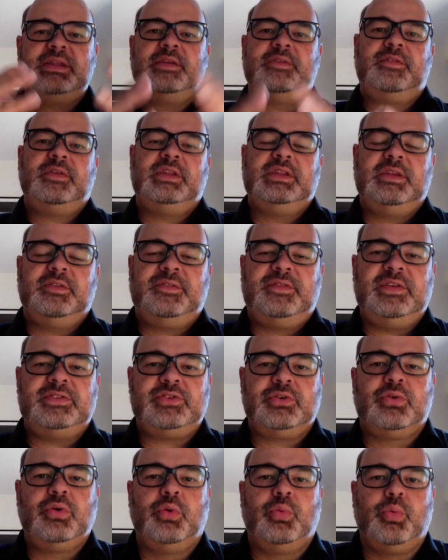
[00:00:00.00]
in the
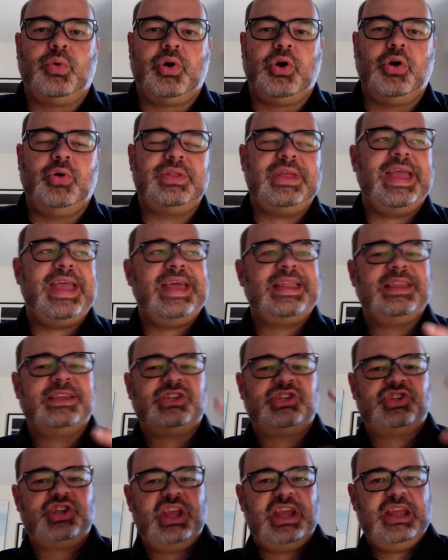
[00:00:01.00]
physical world and a
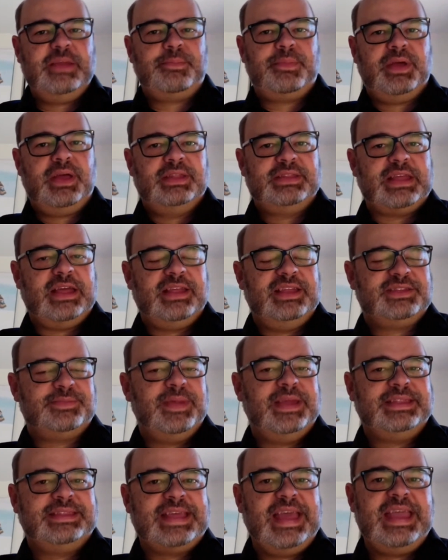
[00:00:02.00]
shape that
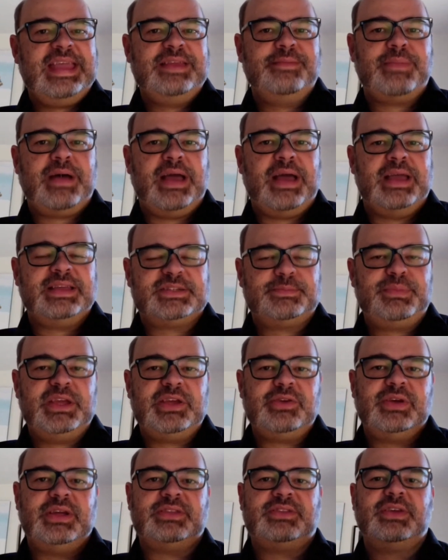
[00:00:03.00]
is maintained by a
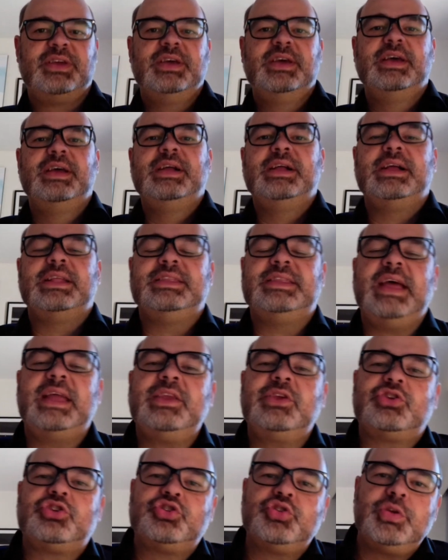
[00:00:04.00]
spirit,
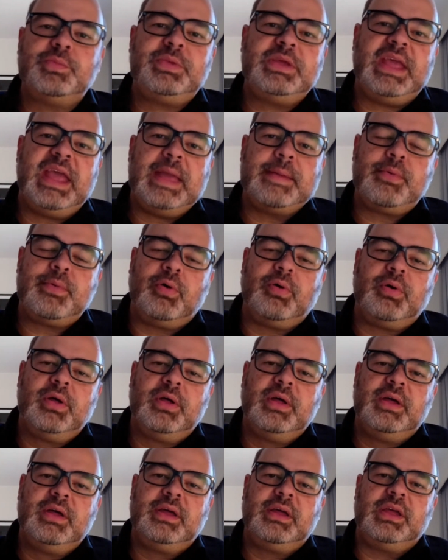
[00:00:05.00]
then it should
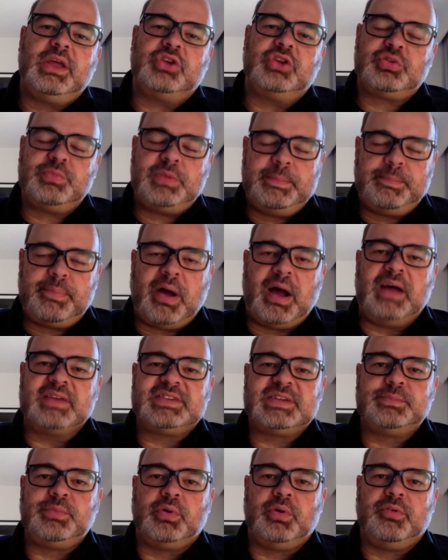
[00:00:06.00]
be
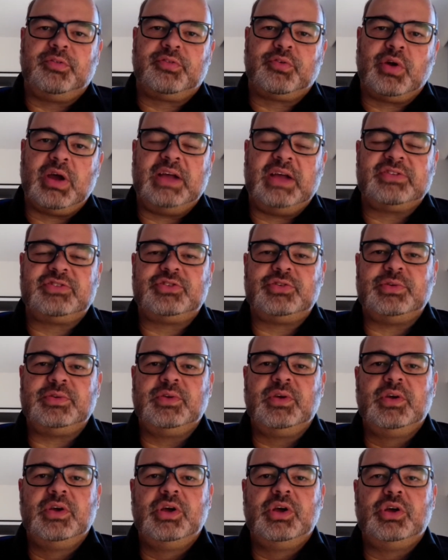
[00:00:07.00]
possible for us
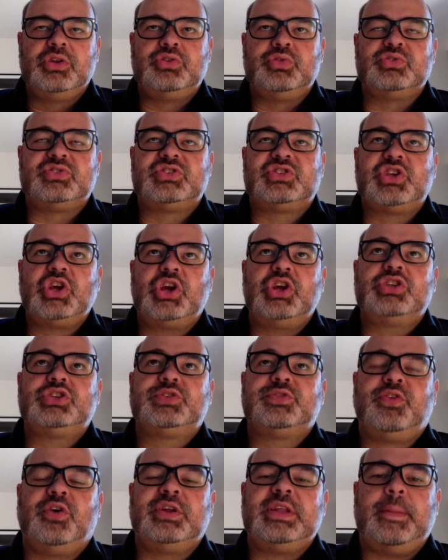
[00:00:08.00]
to
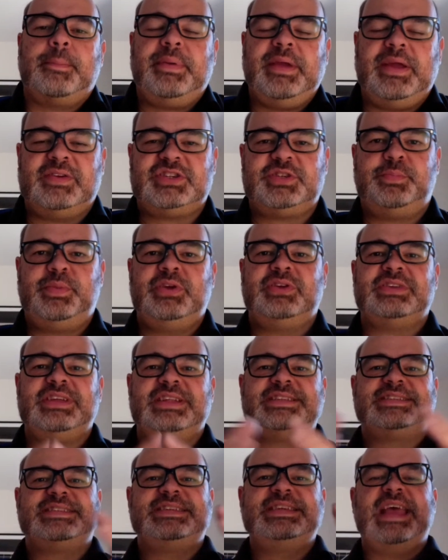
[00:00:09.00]
search for that
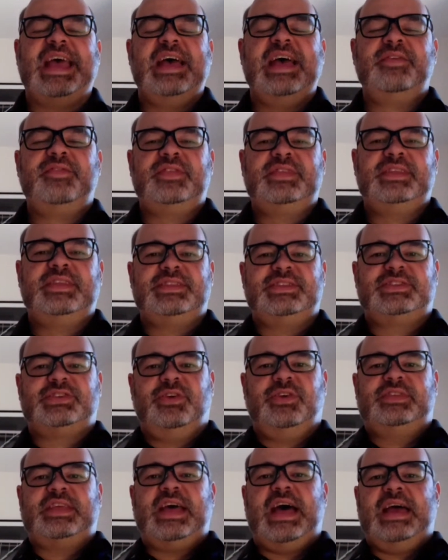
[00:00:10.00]
perispirit and see evidence
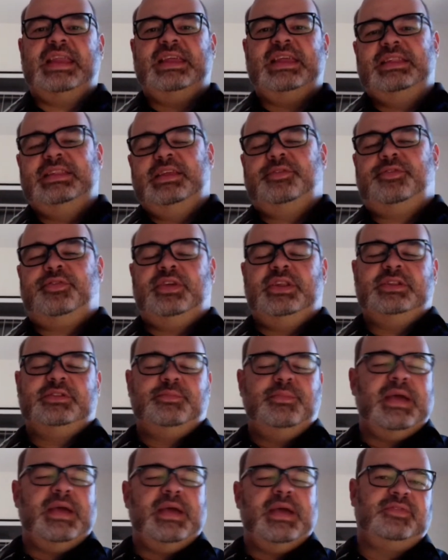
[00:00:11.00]
of that in
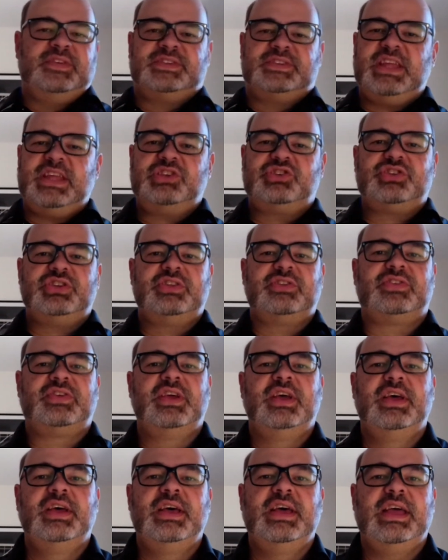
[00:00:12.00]
different
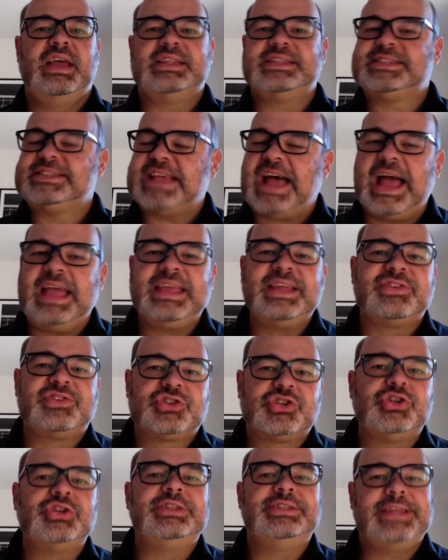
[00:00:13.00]
manifestations, and
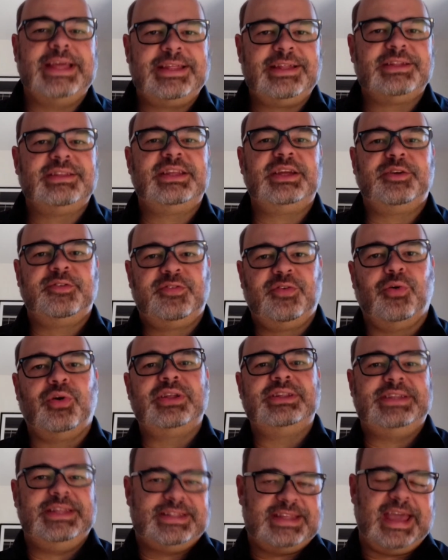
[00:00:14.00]
science could
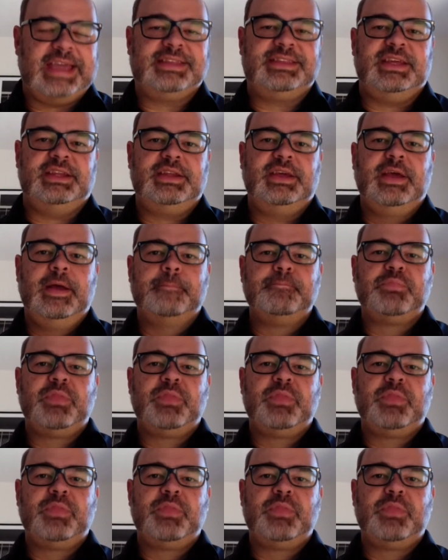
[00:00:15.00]
therefore detect it.